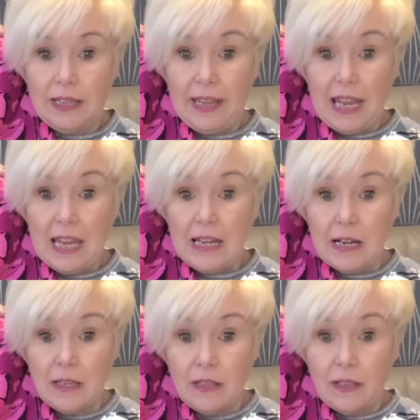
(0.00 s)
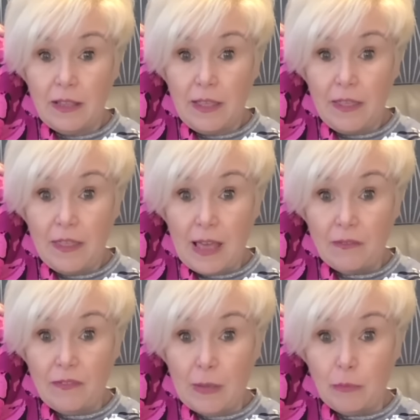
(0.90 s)
in that
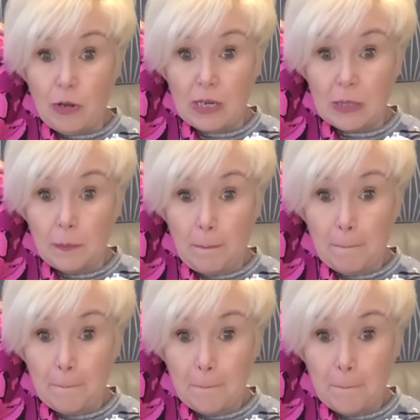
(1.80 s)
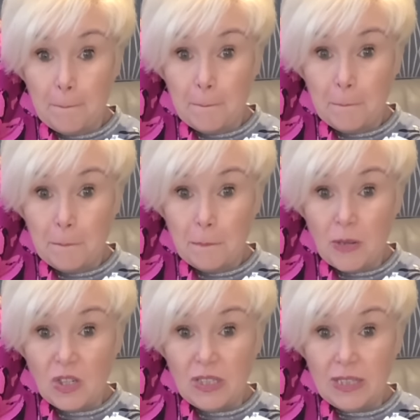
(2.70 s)
fabric. What
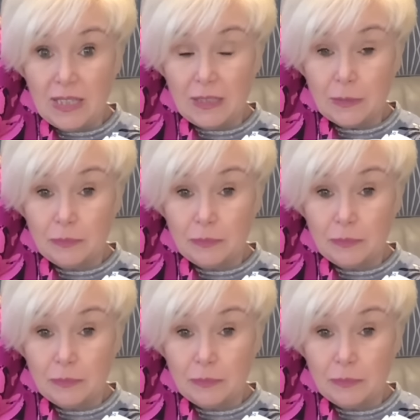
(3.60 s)
do you think?